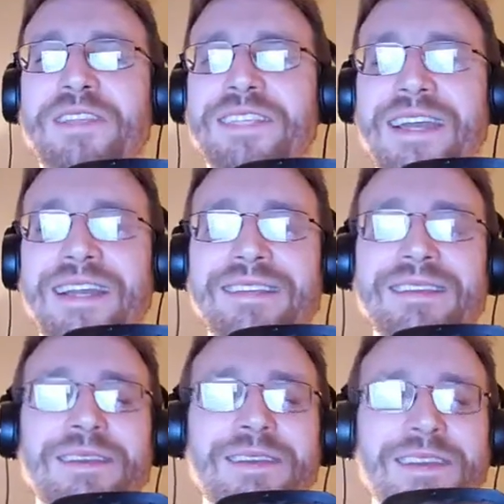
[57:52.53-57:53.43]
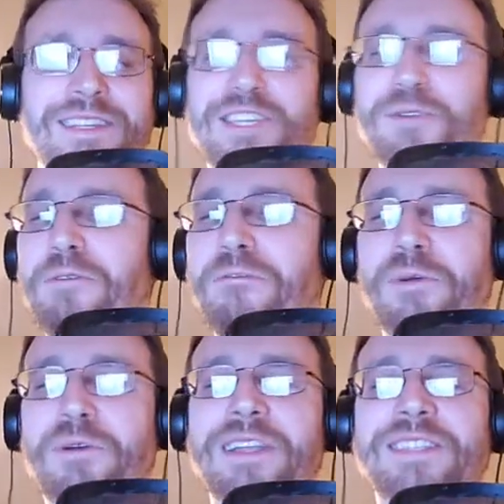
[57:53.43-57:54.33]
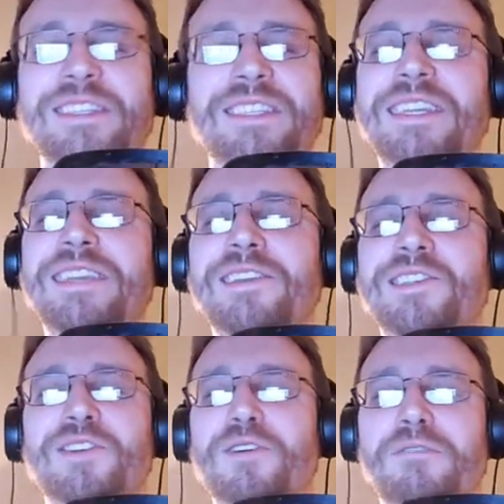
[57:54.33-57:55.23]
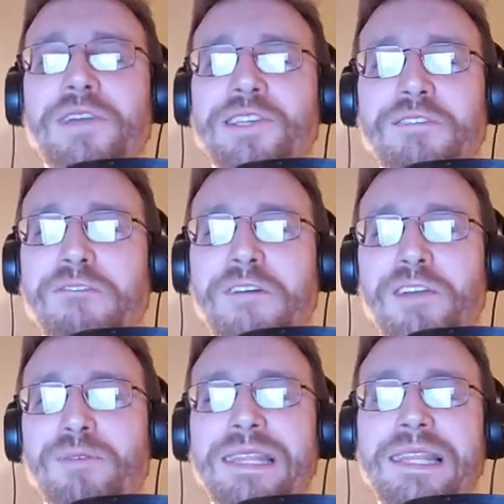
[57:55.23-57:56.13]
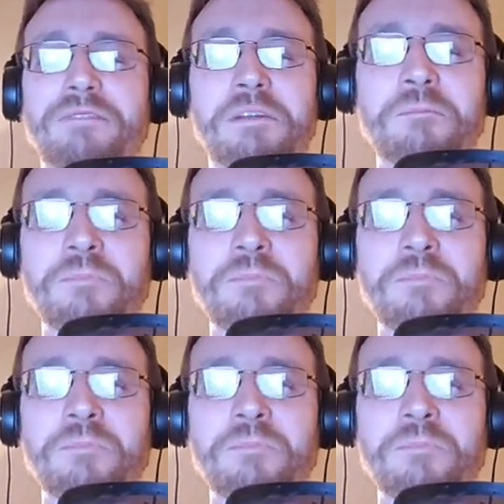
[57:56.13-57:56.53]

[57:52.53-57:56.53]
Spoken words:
is that? Syrio Forel gets to sing his Song of Ice and Fire and live it.